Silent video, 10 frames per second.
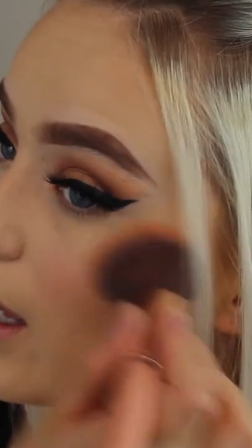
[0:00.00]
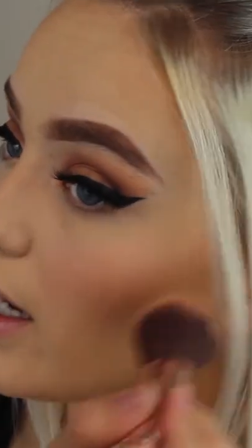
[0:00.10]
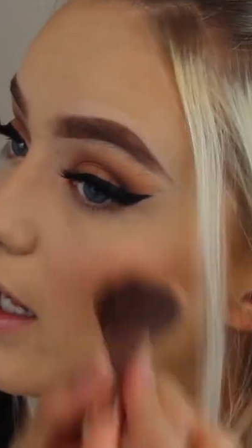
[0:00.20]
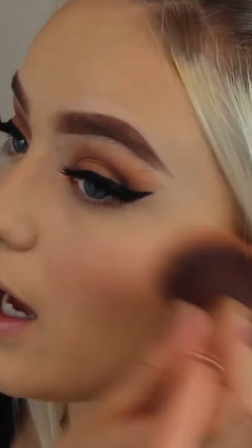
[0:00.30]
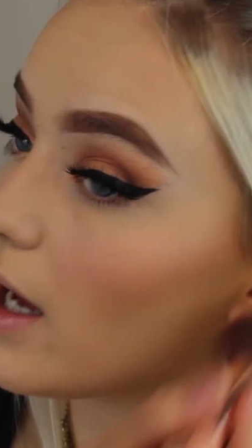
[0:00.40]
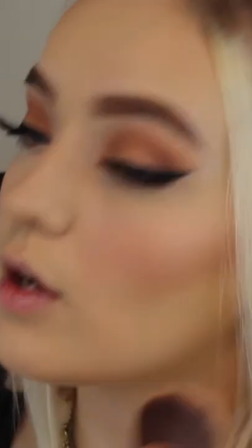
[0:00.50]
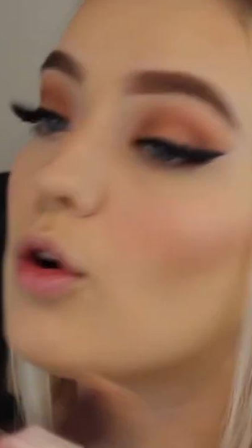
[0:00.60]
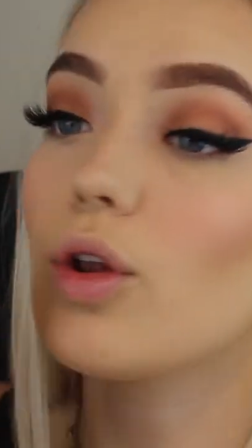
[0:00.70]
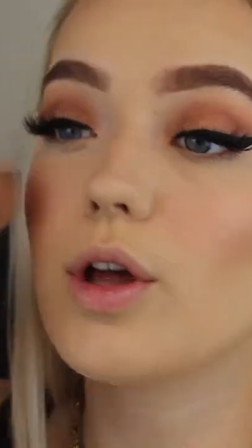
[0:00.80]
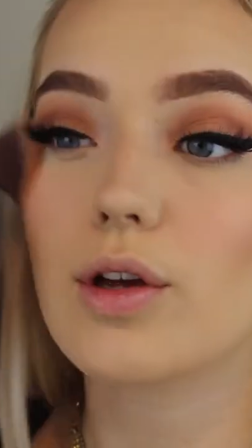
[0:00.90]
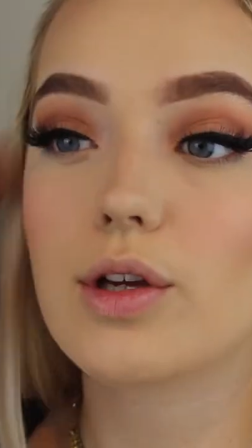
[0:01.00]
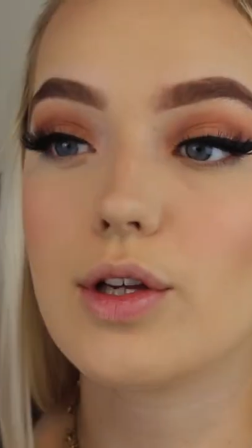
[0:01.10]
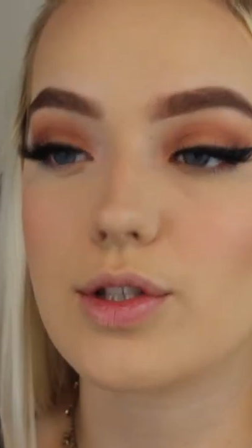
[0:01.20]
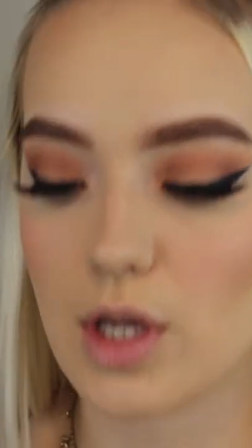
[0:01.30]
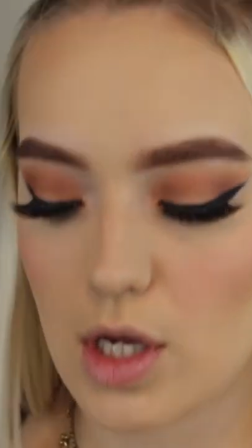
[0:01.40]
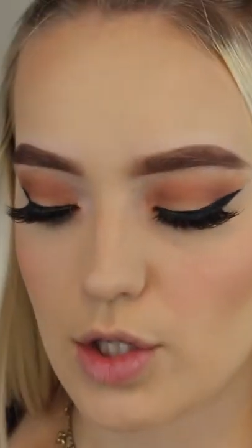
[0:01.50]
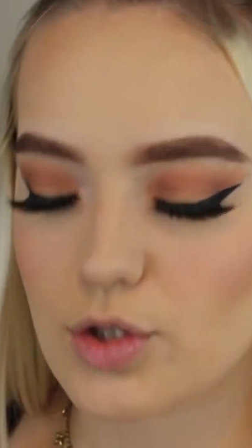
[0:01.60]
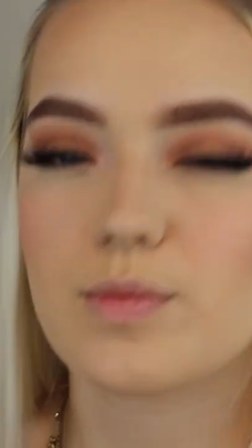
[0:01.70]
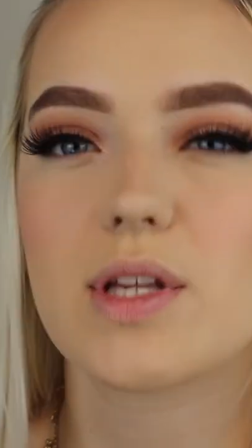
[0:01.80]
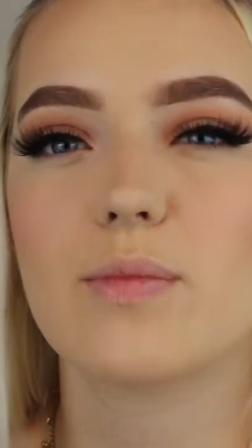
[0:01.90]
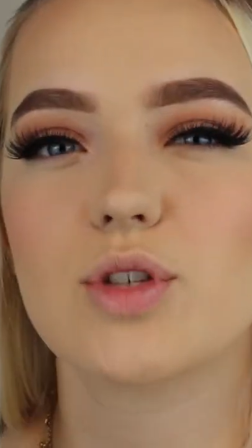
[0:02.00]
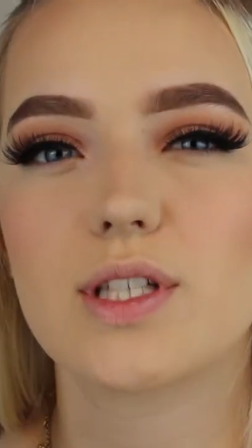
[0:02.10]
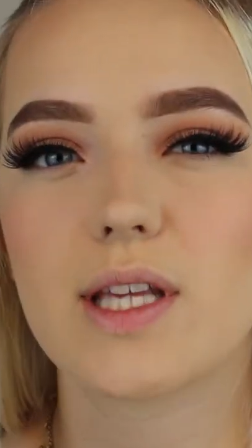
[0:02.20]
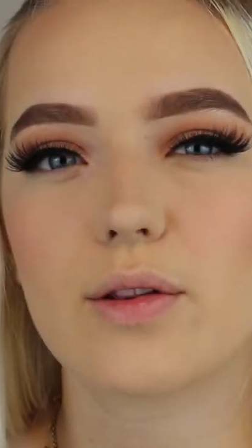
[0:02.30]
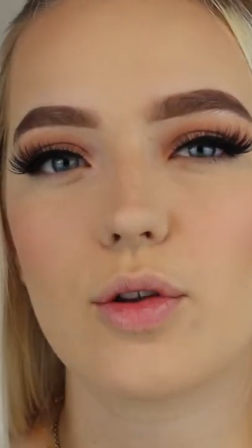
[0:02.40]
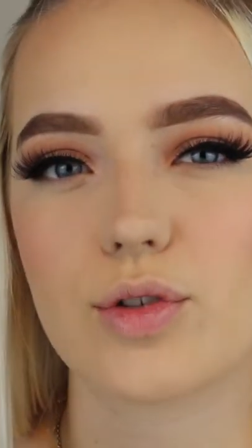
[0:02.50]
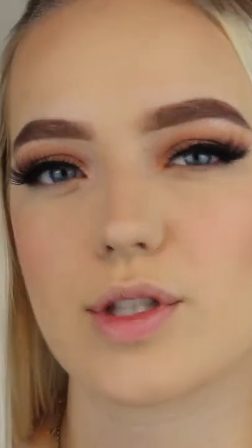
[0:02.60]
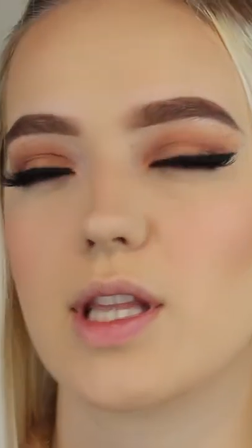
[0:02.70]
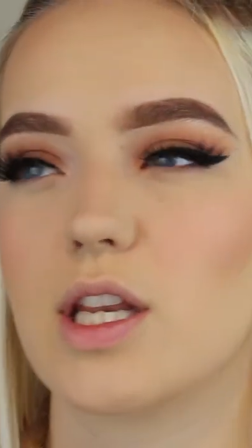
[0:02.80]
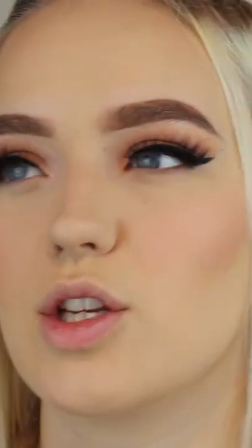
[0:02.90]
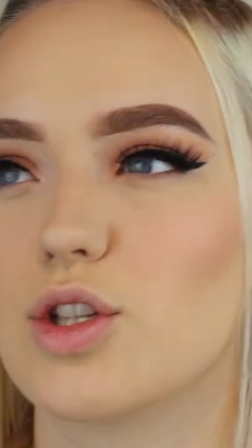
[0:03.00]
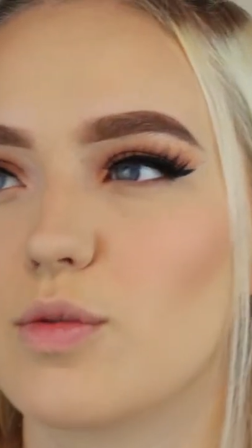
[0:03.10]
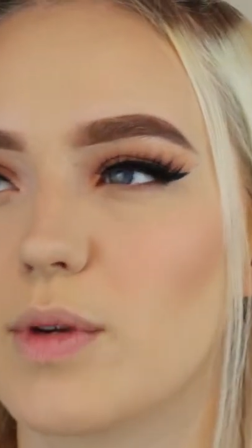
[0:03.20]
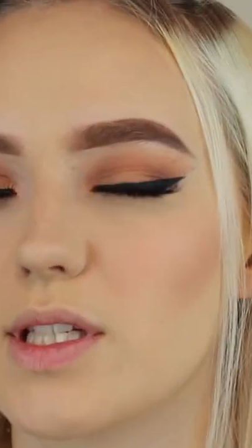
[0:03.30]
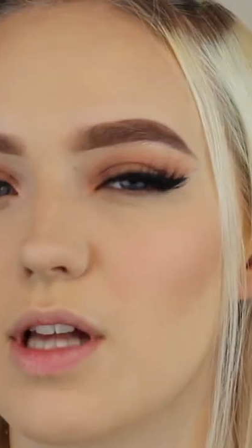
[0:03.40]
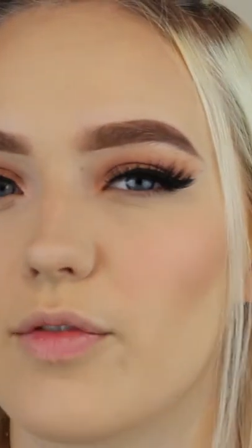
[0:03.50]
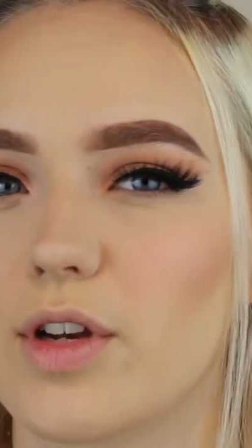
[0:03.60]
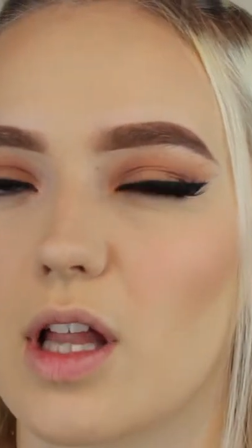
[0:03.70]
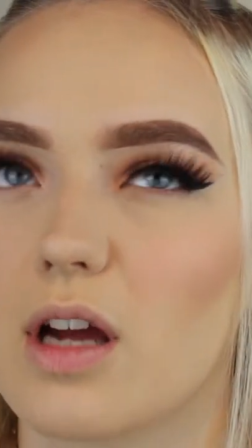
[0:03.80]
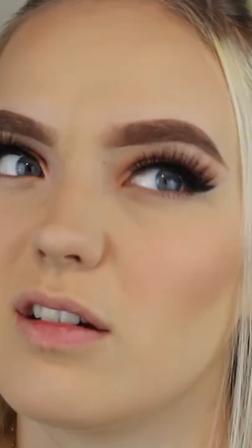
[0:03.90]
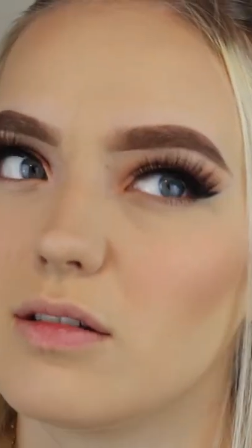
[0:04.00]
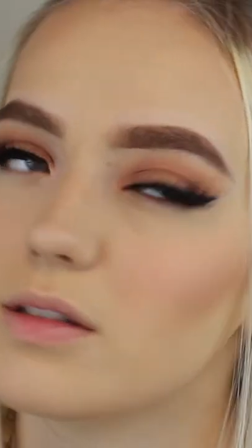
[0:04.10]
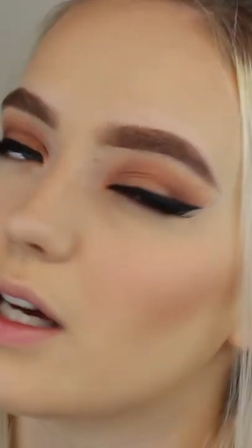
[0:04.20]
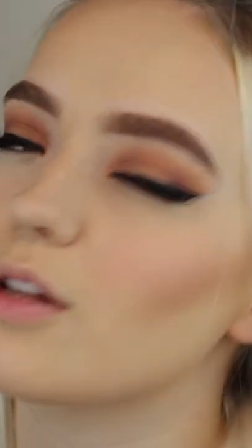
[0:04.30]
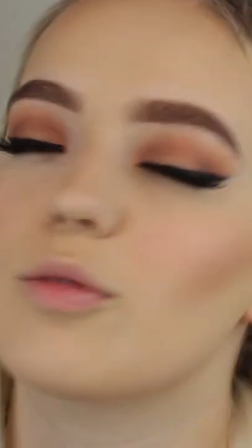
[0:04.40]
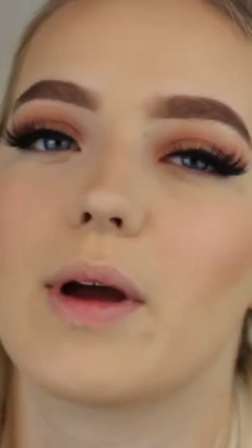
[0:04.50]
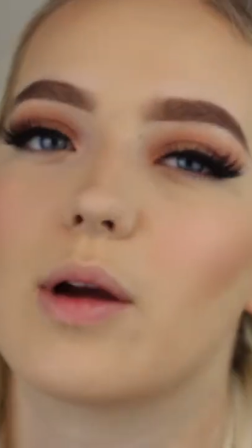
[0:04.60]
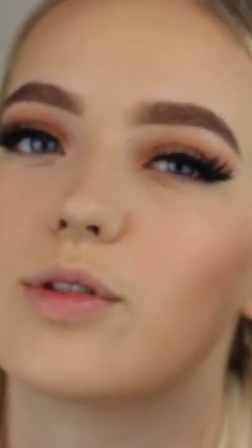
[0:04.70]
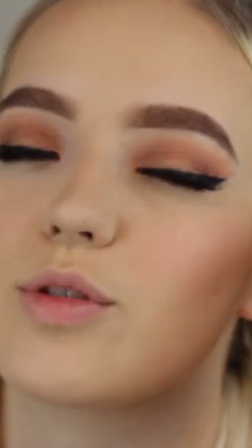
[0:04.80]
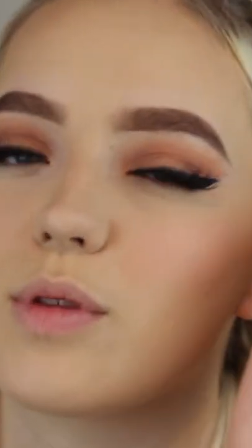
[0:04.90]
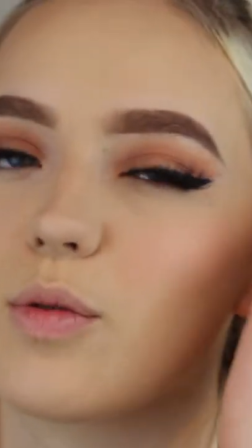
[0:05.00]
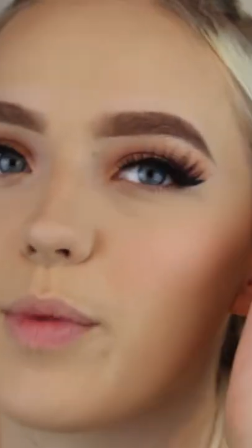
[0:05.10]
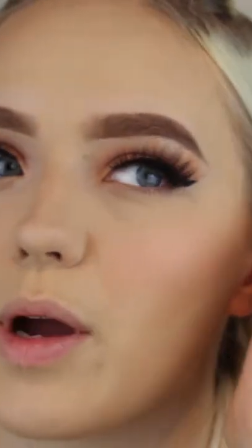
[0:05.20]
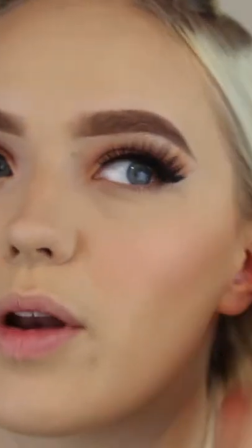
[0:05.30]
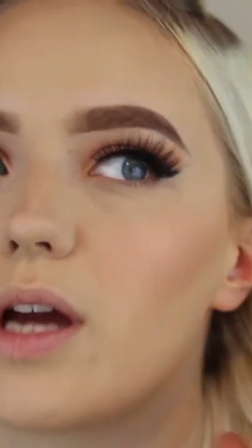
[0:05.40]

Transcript: any eye colour, because sometimes you see looks and then you do them on yourself and you're like, oh, that'd look better with somebody with brown